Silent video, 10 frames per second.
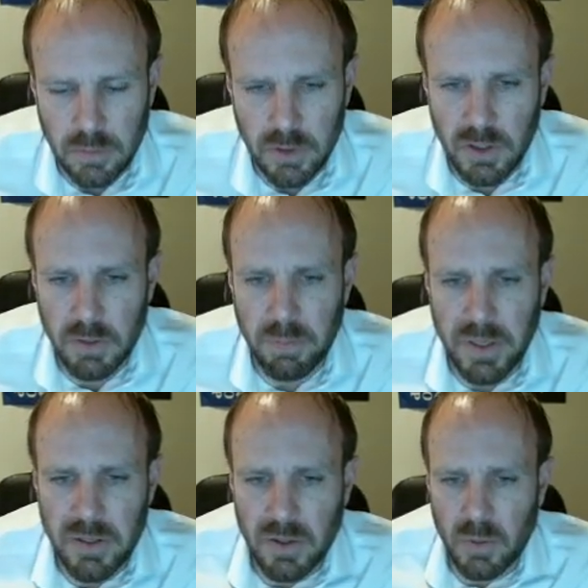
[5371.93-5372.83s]
just the
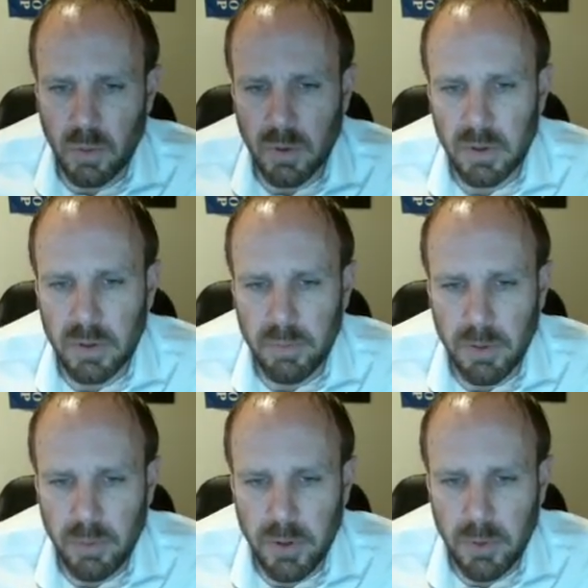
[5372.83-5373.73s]
basic work,
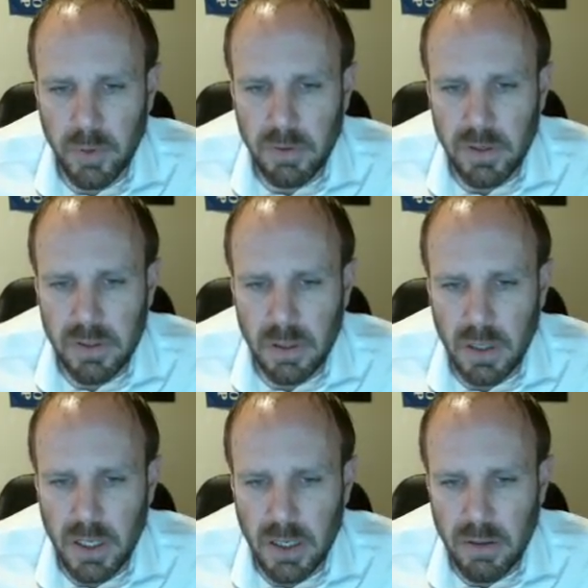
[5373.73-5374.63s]
but then whenever I
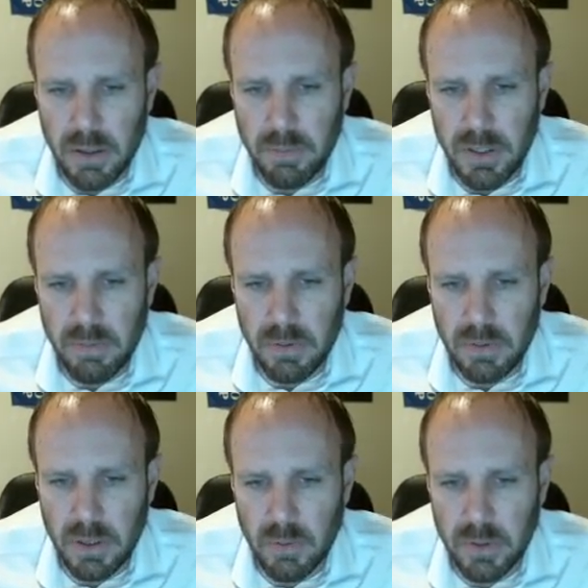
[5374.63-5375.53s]
start hiring
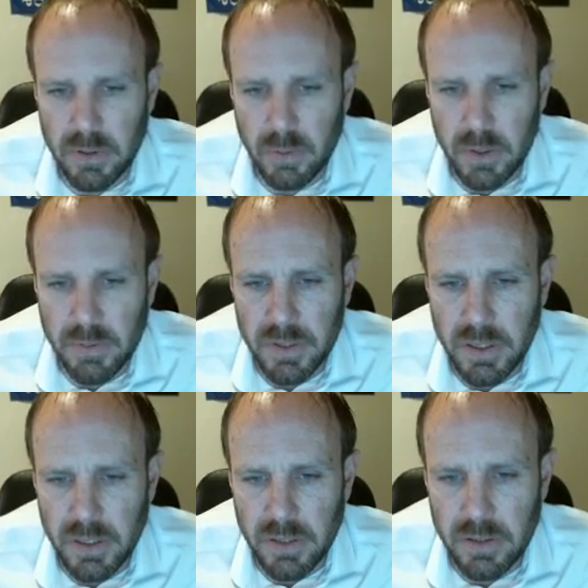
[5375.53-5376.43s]
people, I want the
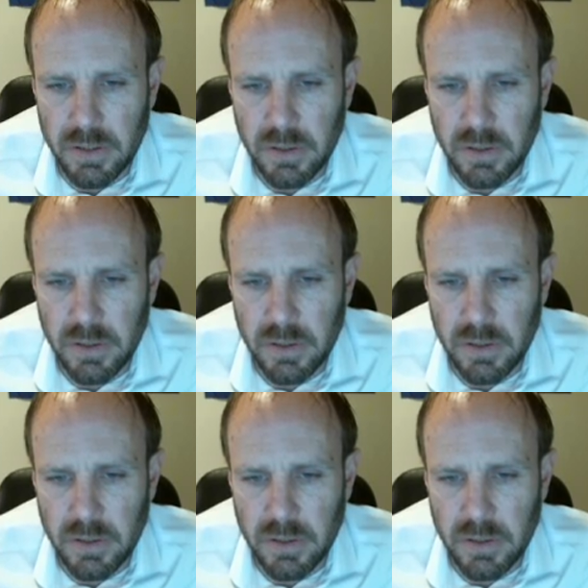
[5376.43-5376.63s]
website